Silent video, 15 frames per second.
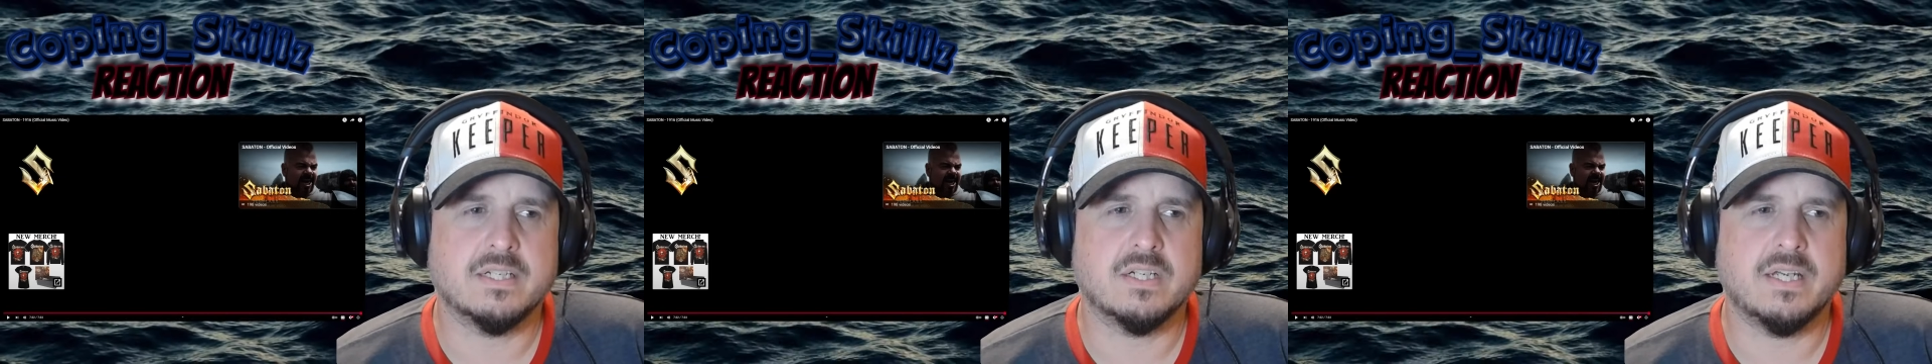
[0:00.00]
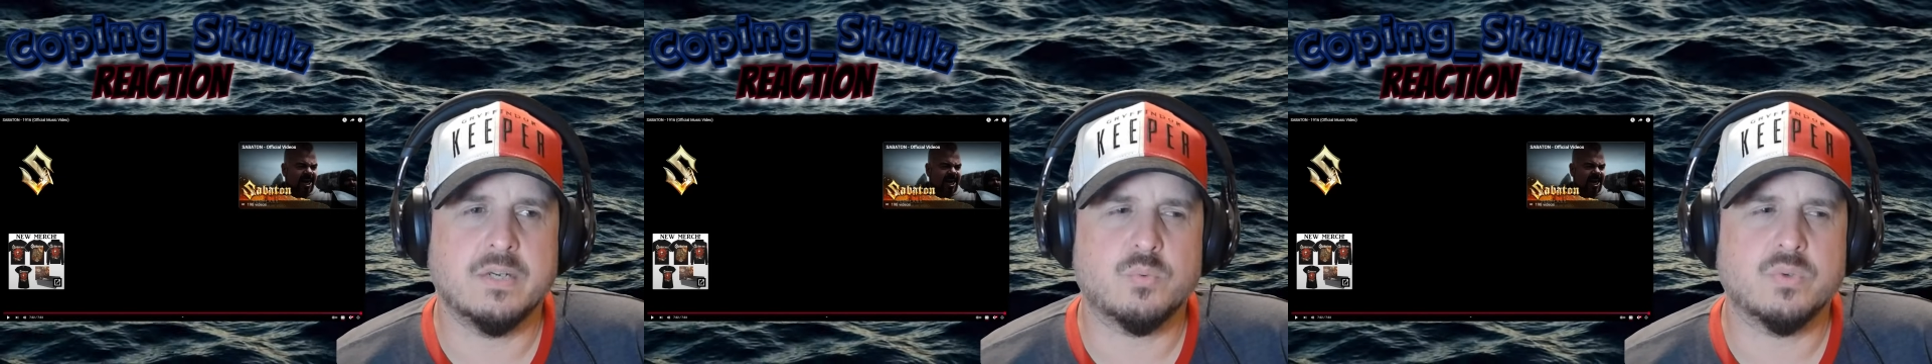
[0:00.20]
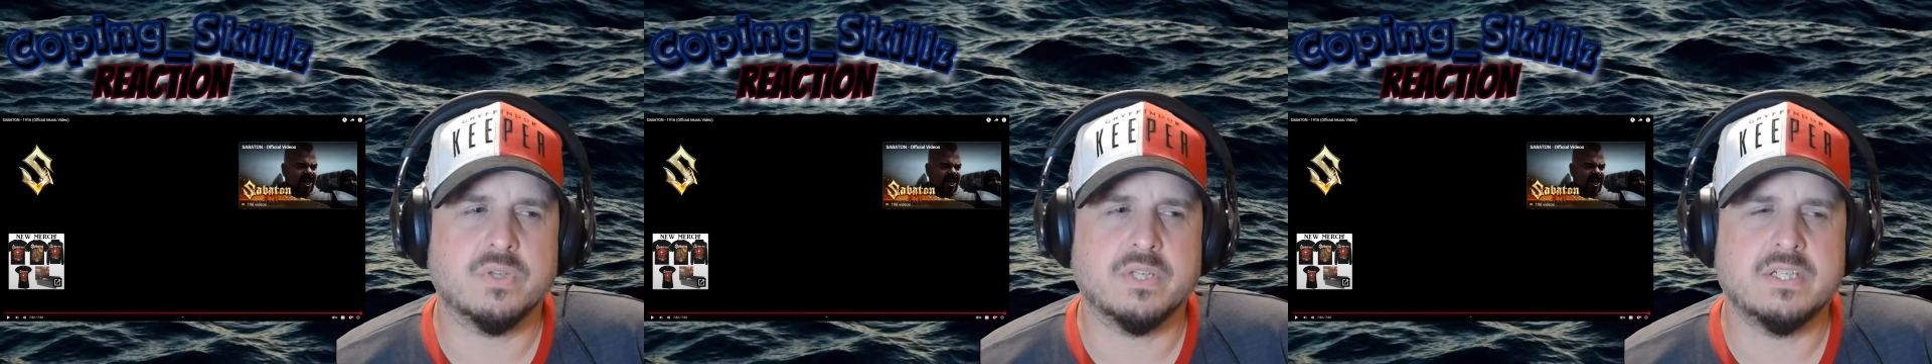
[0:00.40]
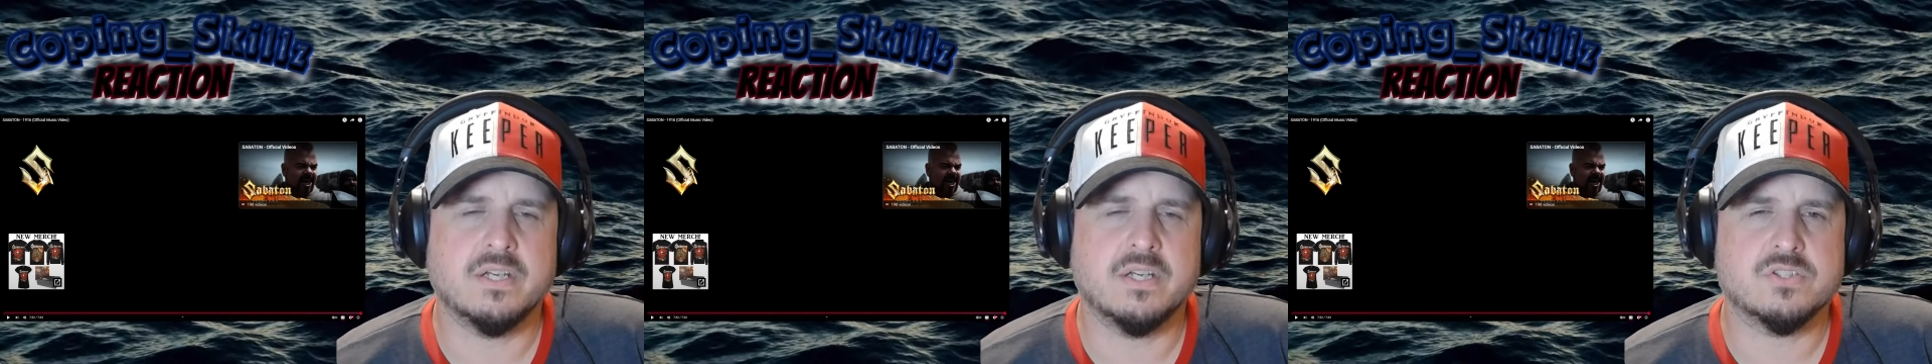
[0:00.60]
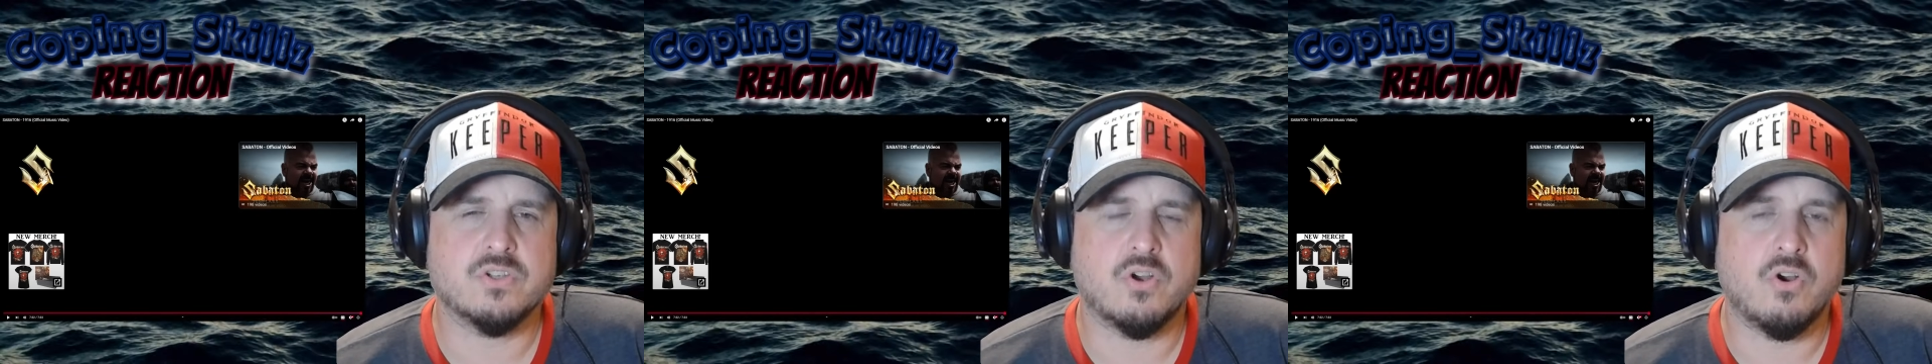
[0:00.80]
it really
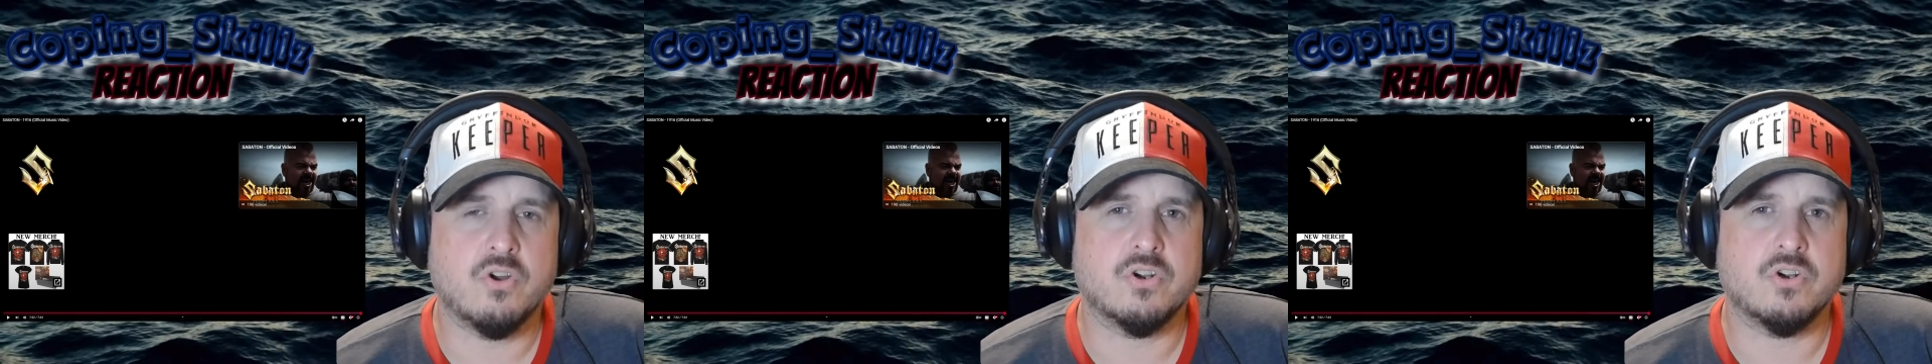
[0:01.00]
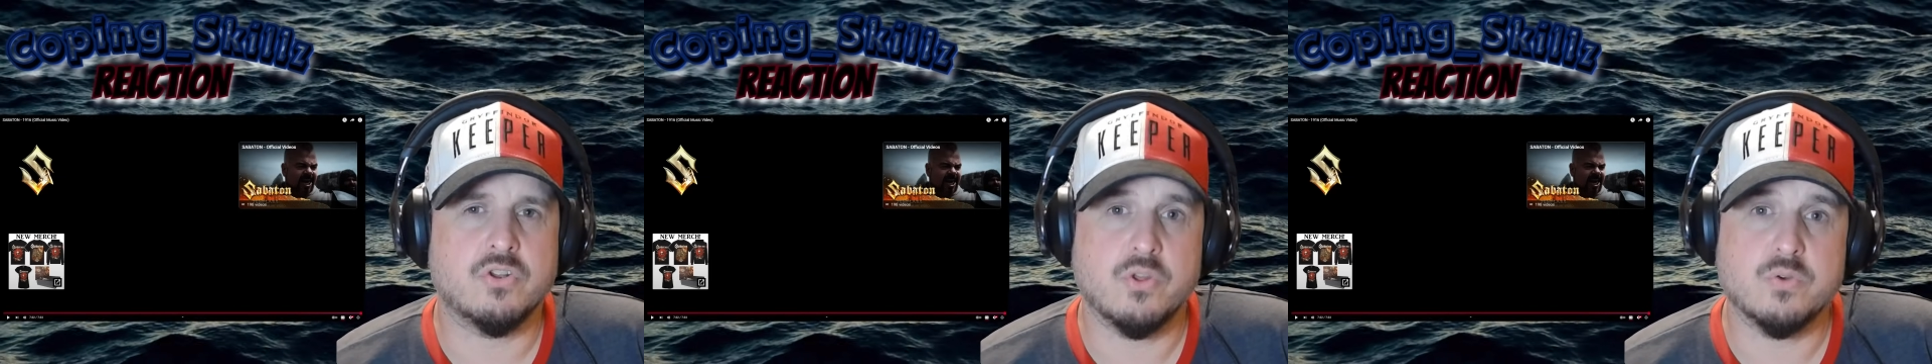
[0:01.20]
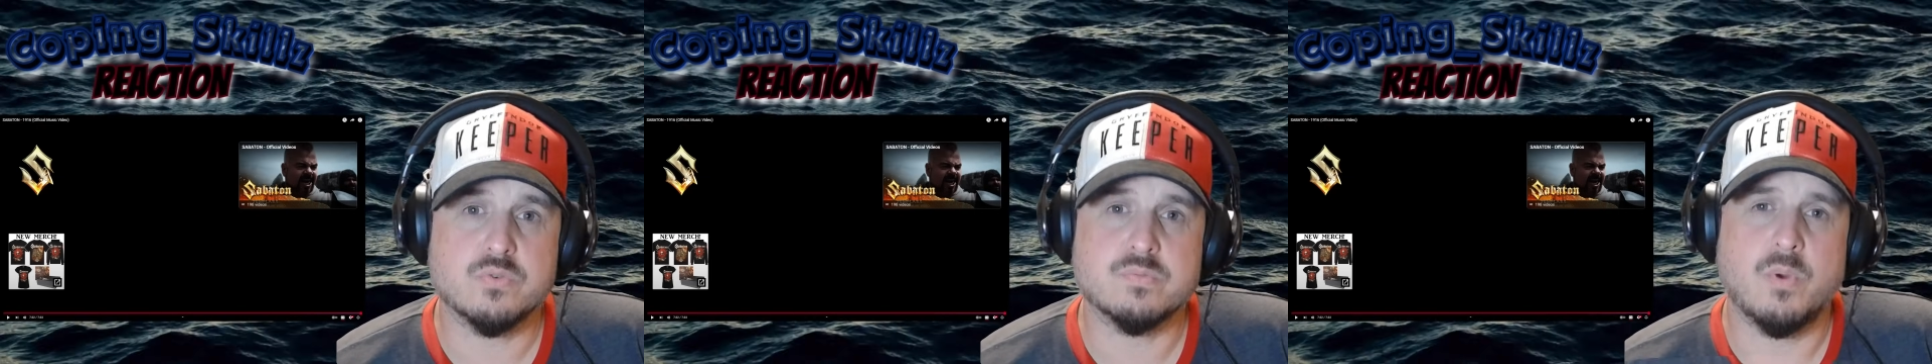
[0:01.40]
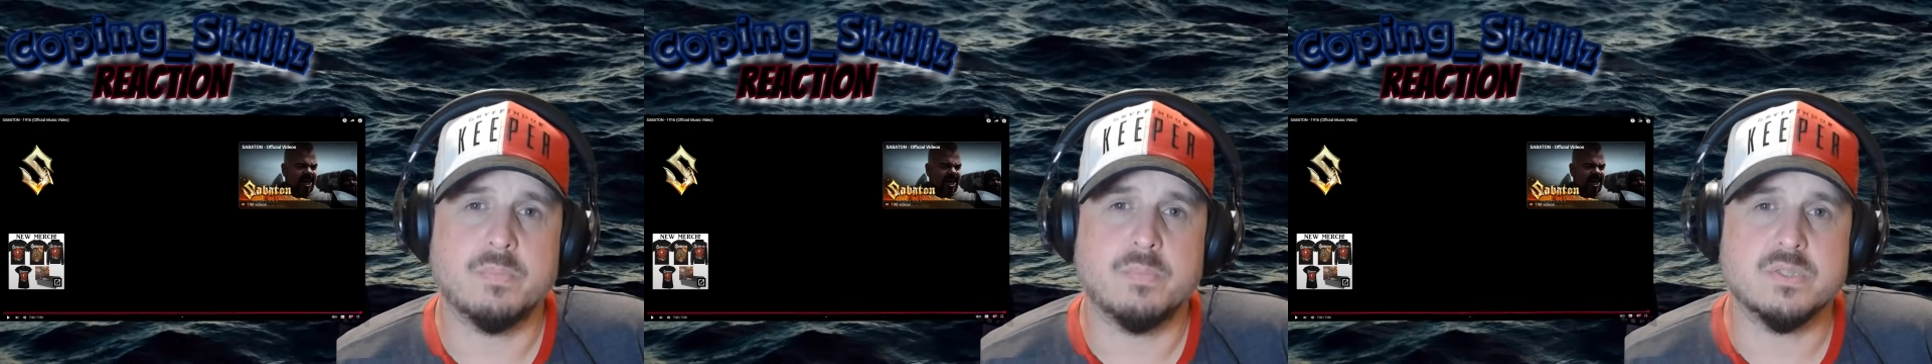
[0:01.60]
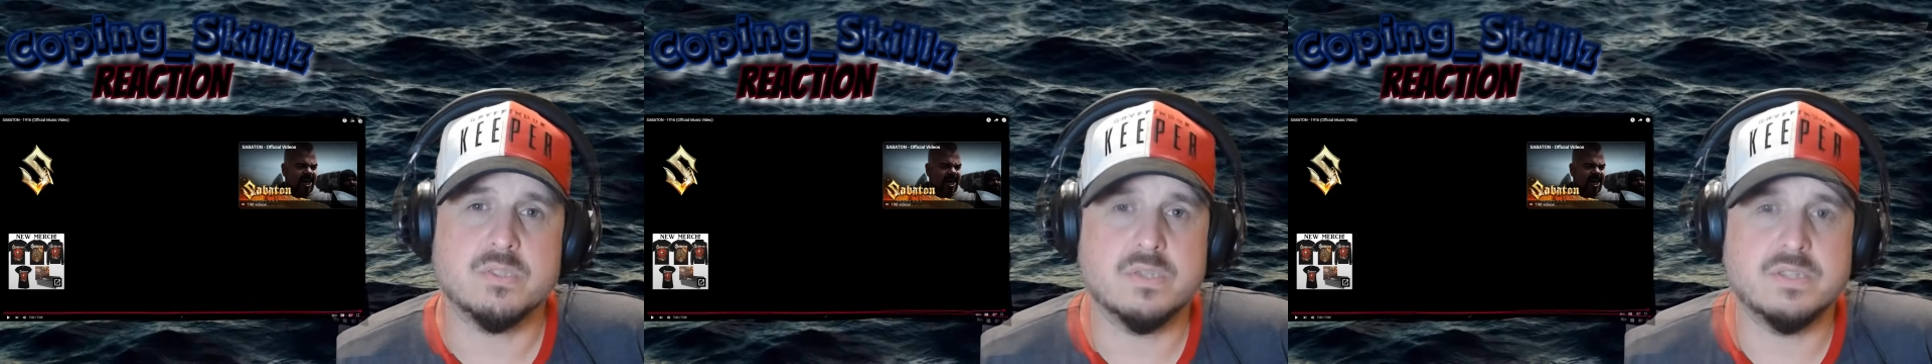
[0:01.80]
does honor those
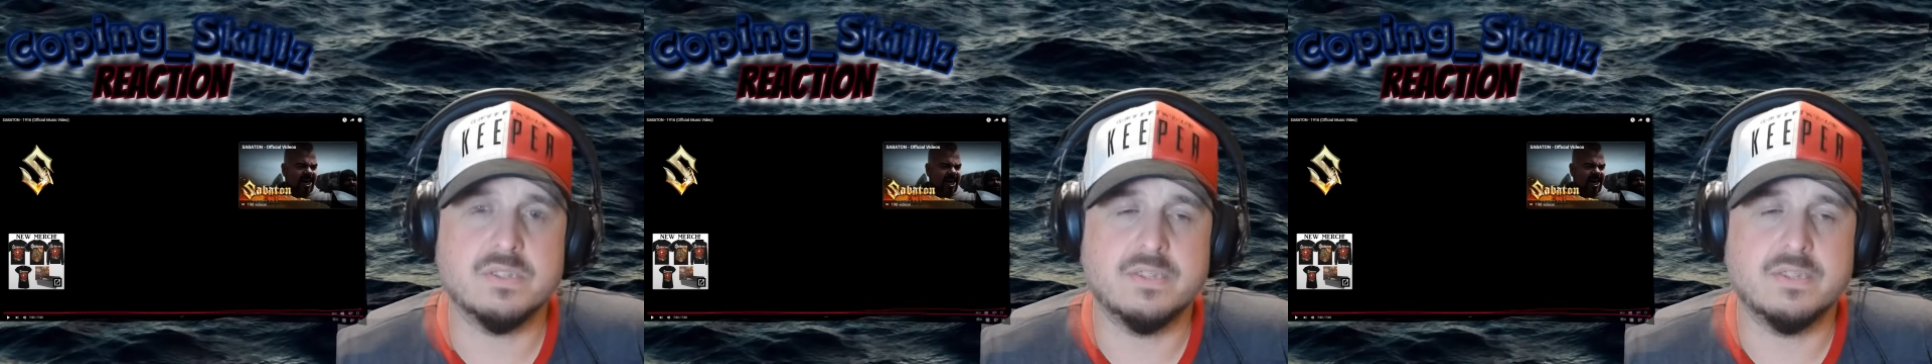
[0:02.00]
moments.